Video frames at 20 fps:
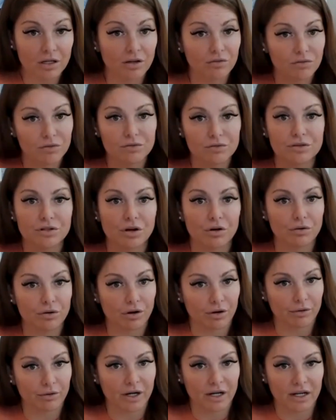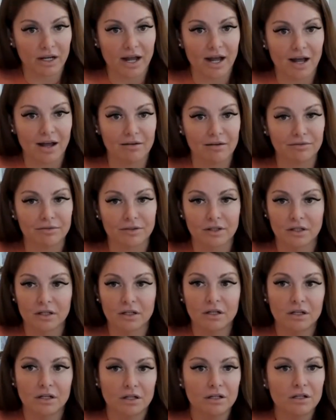if you don't already have,
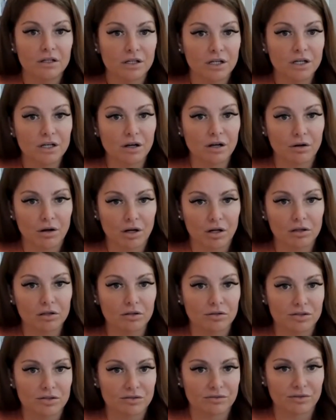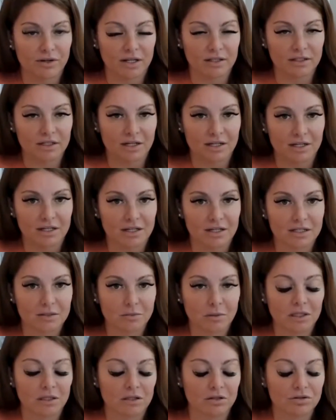a close friend at EXP
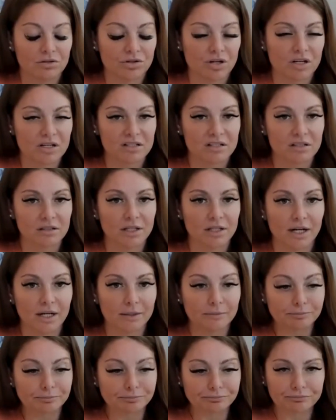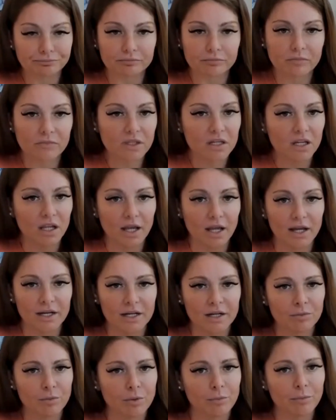that you trust a lot. And
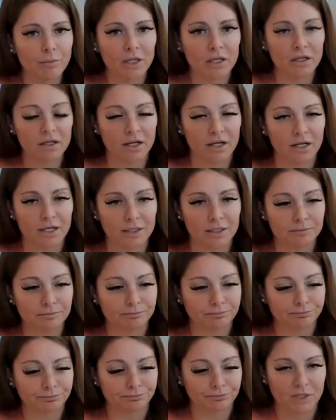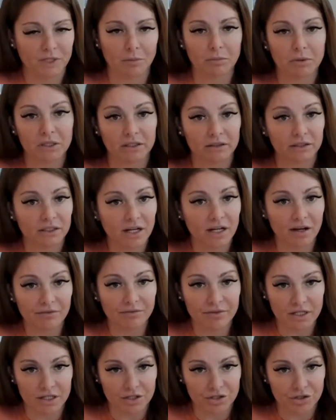it would be completely
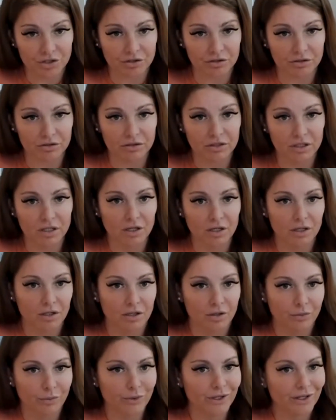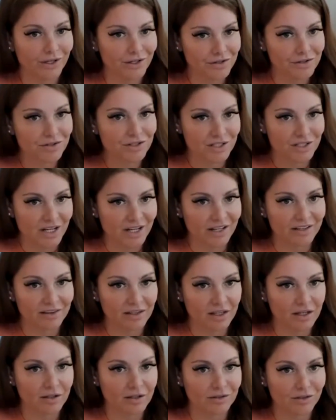confidential. We understand
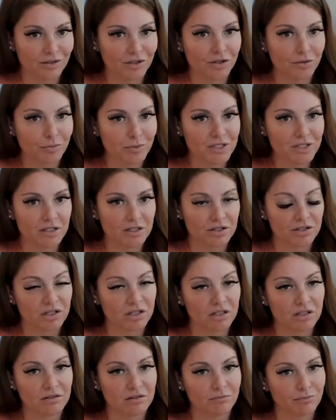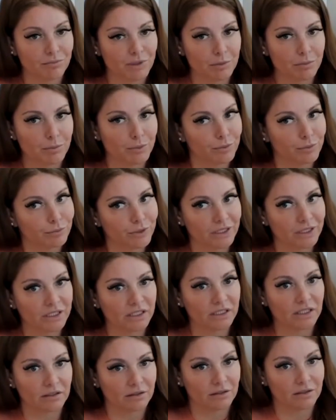that your position, people
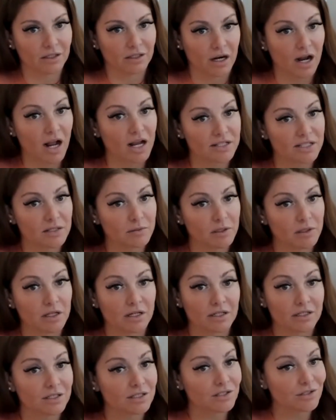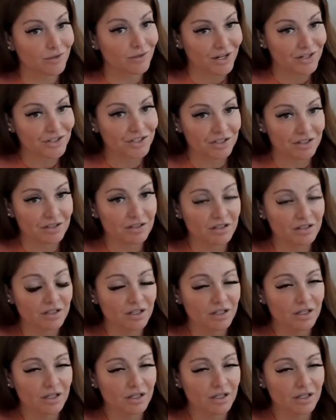really, there has to be a lot of discretion.